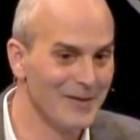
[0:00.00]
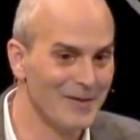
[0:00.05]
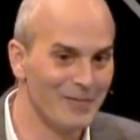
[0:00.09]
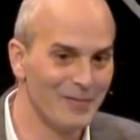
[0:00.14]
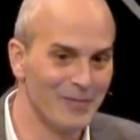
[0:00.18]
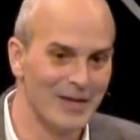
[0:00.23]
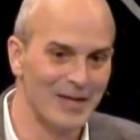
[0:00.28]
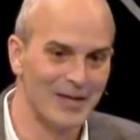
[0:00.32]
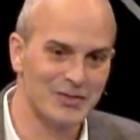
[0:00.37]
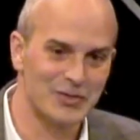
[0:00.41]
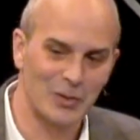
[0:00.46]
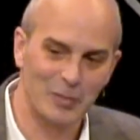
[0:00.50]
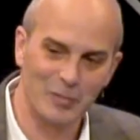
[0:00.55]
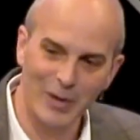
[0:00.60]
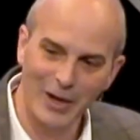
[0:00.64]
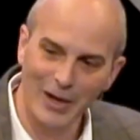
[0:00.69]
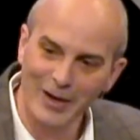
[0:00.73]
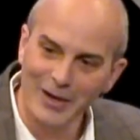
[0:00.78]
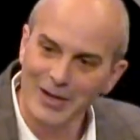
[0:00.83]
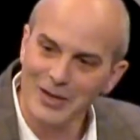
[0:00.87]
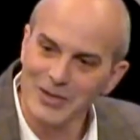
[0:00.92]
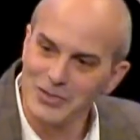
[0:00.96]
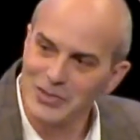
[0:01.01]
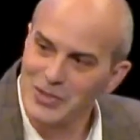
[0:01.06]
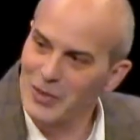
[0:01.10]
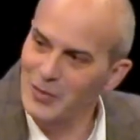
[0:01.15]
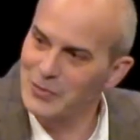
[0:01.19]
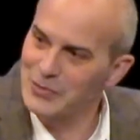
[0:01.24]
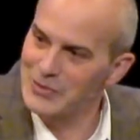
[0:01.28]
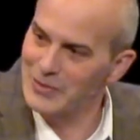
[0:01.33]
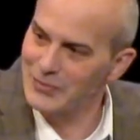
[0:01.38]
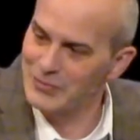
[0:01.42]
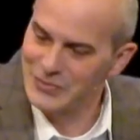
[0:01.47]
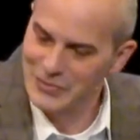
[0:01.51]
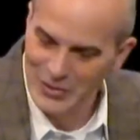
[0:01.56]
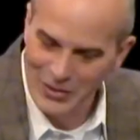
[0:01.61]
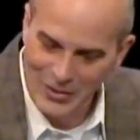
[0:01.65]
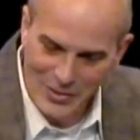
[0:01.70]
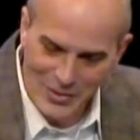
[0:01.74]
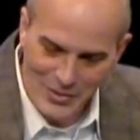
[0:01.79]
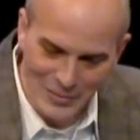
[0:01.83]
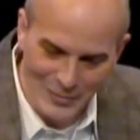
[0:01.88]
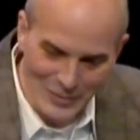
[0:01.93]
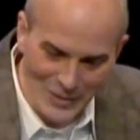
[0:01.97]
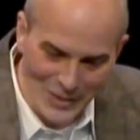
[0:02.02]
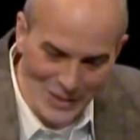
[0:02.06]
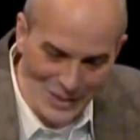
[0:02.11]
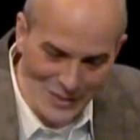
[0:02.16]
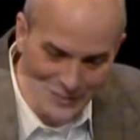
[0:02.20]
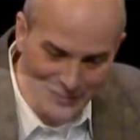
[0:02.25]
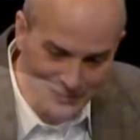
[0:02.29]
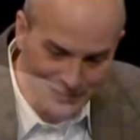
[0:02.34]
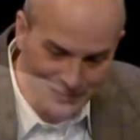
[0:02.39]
And so Mary and Joseph turned around